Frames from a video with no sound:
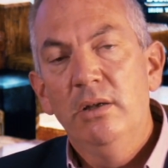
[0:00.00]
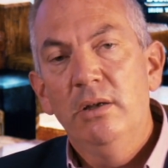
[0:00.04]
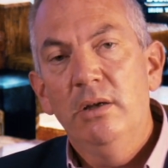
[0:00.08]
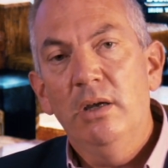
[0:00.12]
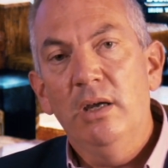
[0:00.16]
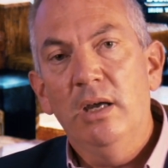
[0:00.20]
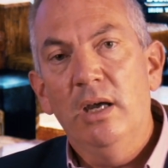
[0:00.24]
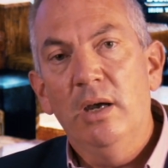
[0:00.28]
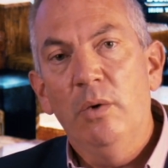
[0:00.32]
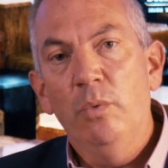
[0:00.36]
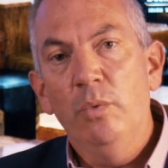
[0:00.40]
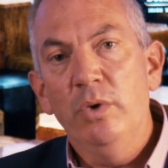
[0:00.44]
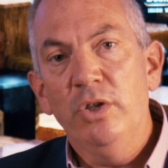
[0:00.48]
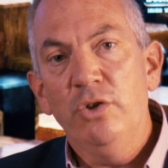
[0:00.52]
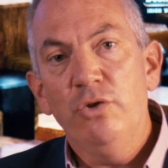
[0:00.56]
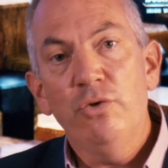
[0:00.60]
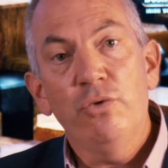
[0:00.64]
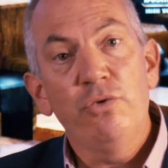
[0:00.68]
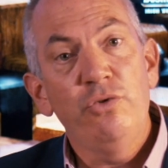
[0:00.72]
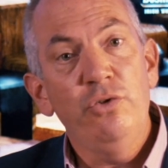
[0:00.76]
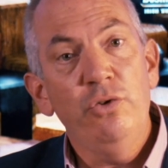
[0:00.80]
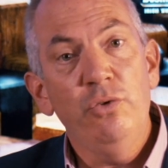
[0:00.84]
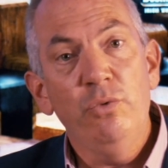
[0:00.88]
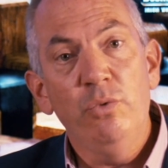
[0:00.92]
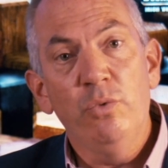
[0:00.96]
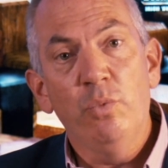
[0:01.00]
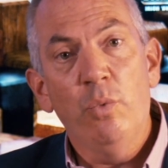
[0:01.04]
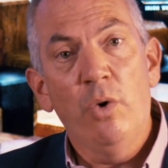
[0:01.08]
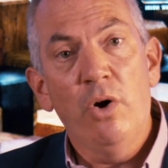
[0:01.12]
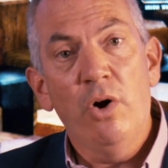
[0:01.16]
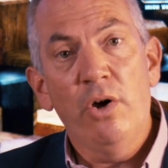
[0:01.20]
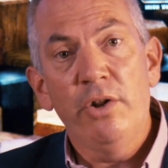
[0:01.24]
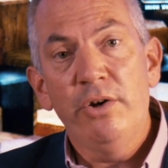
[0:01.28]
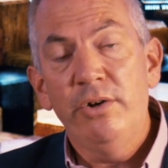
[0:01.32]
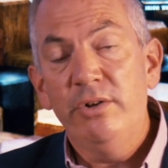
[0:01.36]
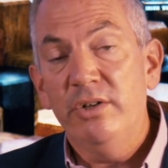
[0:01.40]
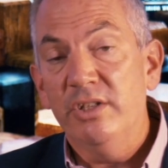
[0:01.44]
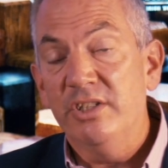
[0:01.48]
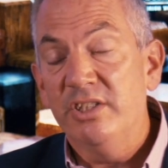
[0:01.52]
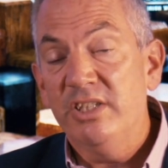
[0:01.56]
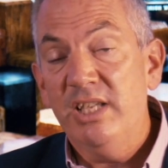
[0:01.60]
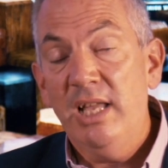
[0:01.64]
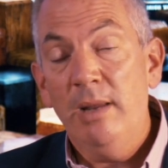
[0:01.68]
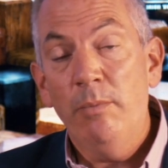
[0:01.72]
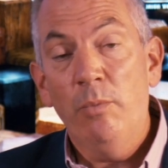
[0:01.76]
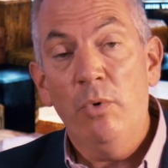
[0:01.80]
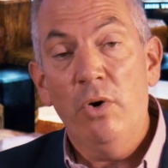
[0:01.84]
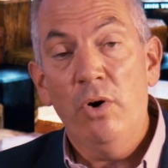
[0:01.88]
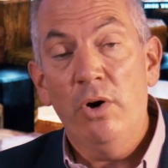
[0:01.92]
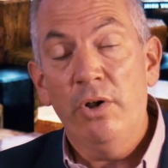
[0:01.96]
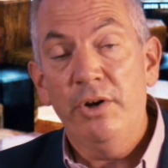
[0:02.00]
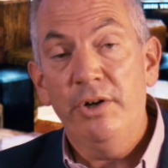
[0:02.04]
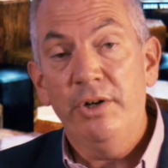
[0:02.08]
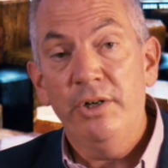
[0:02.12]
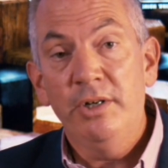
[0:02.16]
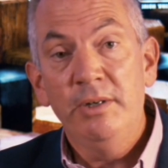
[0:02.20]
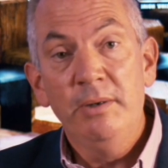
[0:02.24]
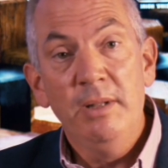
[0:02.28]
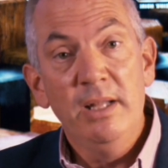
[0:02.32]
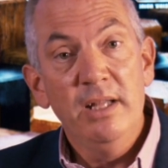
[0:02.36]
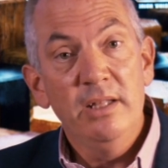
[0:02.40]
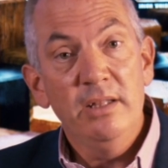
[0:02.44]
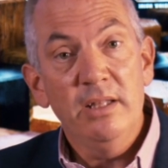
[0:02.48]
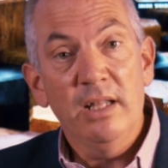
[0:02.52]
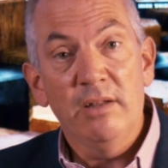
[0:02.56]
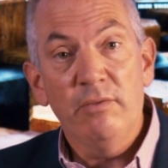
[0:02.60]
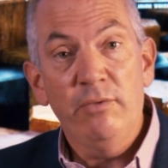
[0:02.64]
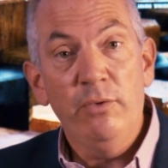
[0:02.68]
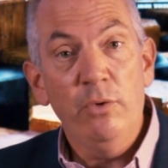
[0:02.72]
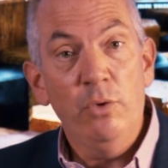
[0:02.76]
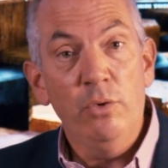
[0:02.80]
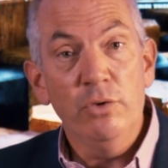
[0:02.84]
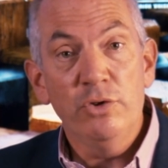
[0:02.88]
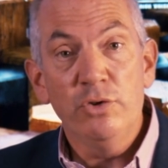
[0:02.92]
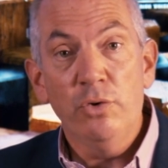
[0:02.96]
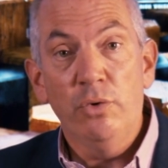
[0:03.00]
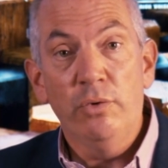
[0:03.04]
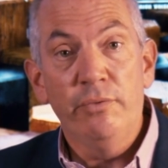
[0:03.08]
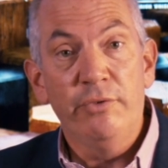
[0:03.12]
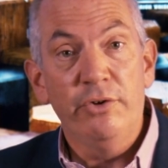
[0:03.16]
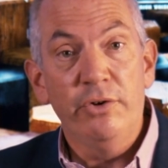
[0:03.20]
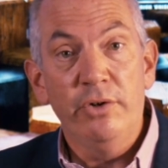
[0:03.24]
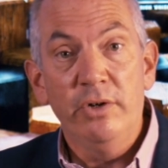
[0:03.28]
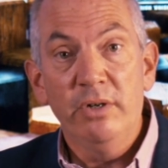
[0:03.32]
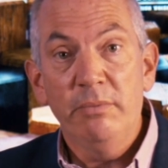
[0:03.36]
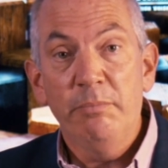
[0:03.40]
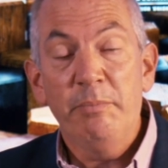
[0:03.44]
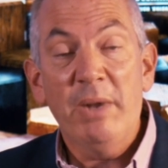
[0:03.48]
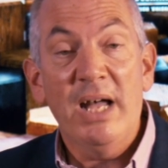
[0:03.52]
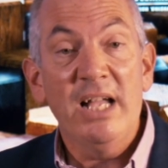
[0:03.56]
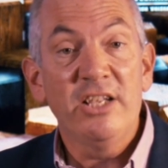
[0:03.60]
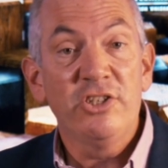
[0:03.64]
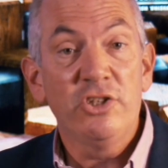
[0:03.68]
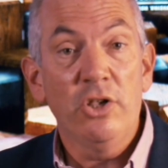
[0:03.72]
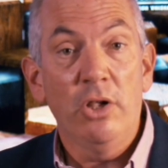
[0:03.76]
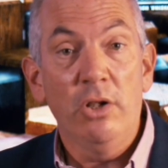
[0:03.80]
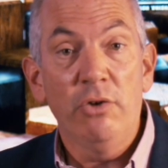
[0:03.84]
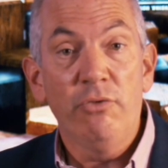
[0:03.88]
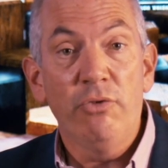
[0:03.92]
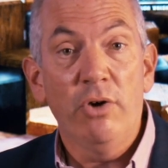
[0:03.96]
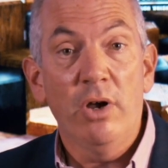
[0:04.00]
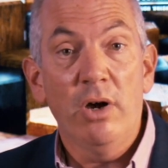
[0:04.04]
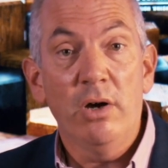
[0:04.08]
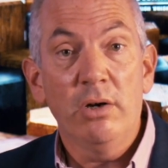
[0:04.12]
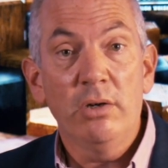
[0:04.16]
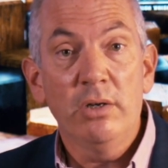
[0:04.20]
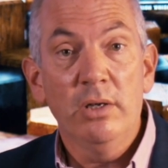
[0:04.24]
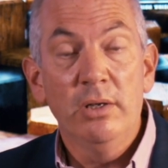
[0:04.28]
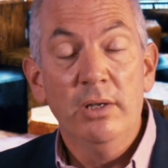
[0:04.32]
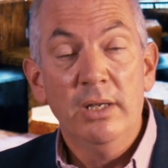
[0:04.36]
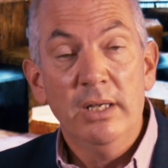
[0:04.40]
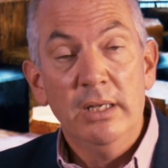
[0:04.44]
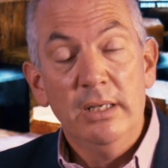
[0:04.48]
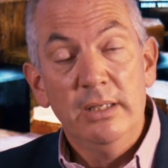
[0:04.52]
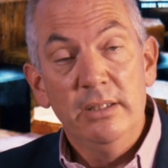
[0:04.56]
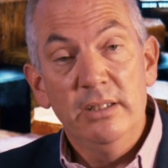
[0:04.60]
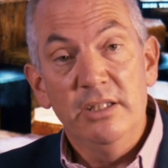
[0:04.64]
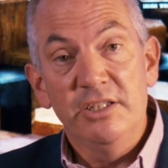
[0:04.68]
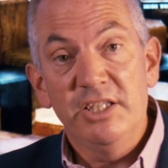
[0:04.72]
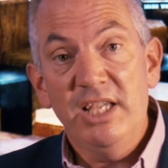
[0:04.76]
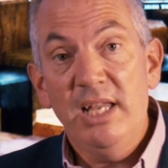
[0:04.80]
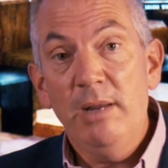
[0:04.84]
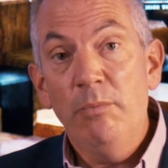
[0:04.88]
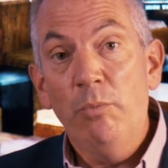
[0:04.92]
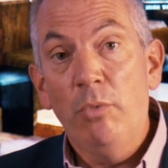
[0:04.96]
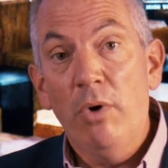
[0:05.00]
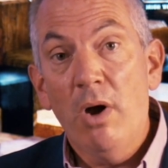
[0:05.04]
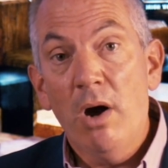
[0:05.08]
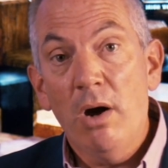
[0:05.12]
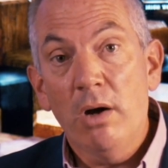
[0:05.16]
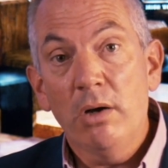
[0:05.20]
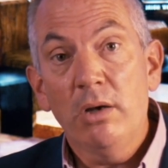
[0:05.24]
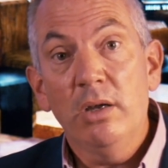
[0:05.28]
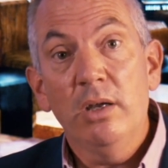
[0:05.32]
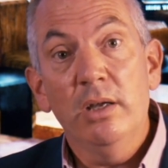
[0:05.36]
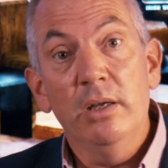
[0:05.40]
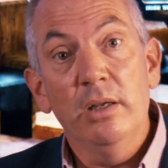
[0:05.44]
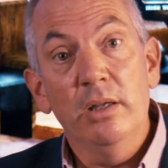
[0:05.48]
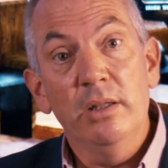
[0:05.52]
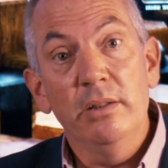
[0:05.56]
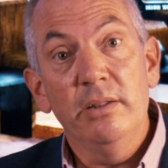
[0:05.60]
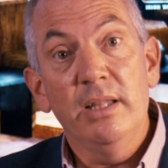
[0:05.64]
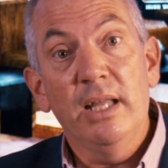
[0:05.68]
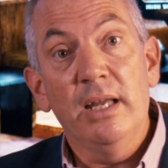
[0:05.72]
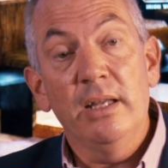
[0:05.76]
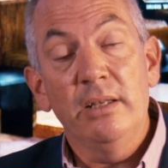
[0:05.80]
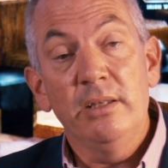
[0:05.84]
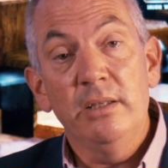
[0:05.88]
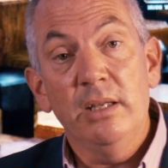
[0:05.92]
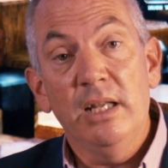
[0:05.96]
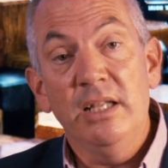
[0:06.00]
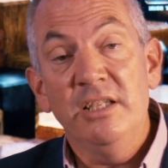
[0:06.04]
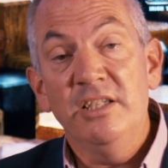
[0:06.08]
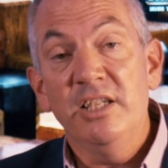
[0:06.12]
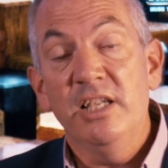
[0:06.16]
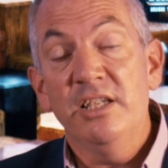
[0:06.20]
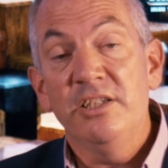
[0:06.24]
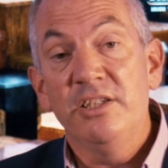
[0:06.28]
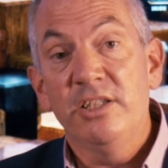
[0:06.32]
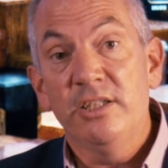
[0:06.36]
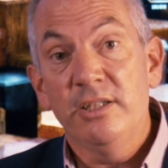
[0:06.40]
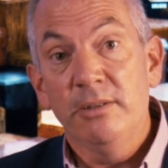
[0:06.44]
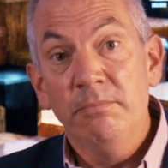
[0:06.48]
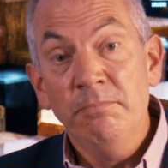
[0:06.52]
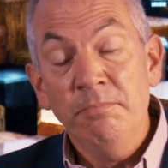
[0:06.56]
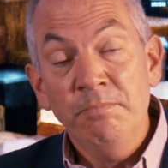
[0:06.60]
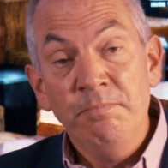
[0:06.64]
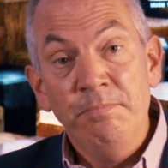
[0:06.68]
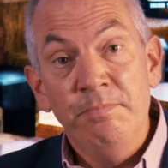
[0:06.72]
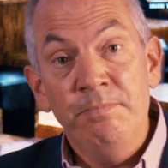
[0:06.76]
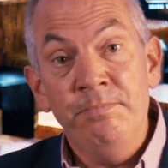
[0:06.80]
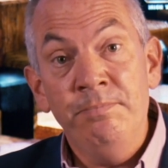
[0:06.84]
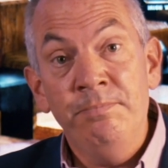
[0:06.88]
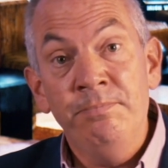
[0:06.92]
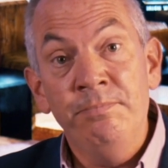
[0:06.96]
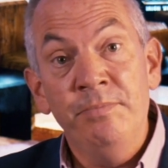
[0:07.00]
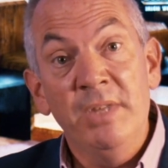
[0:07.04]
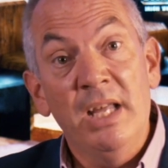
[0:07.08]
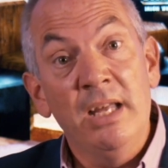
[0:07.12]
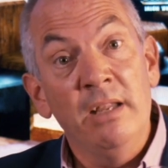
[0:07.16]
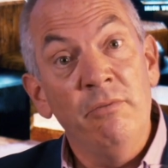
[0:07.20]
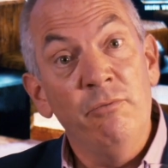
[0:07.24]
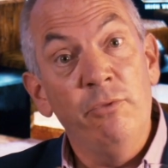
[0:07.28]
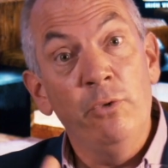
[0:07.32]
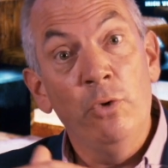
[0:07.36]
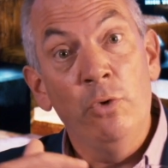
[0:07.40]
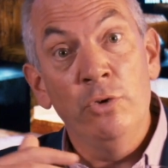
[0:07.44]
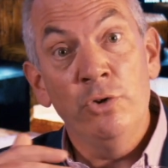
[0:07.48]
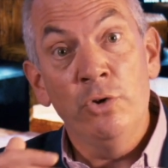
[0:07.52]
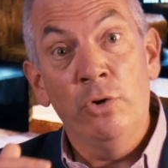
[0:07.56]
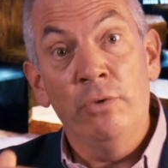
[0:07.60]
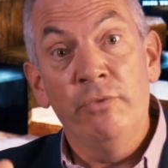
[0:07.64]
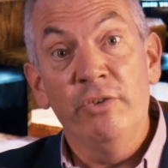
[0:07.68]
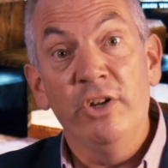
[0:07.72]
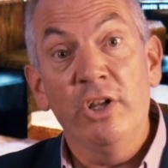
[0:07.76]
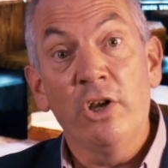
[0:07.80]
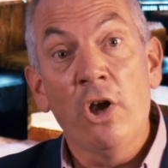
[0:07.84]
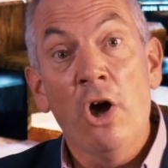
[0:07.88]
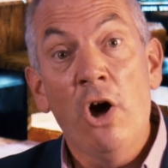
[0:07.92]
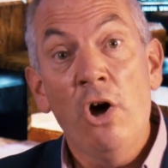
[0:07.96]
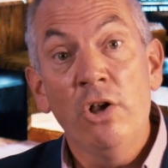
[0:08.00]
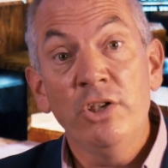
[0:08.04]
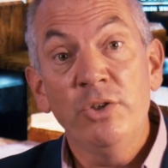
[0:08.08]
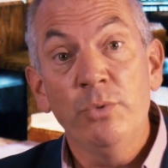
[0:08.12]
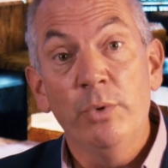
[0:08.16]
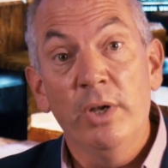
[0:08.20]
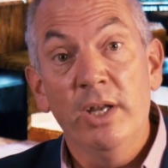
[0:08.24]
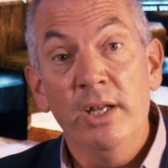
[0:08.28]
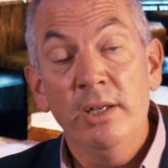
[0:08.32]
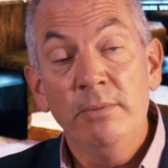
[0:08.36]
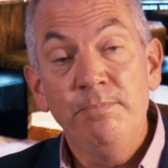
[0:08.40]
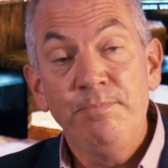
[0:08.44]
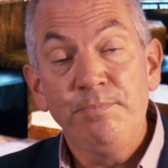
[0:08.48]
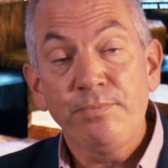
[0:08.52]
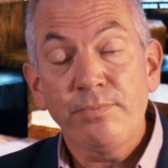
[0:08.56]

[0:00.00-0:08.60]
We just use water, the same water that flows over basalt rock, the same rock that exists and flows over the causeway.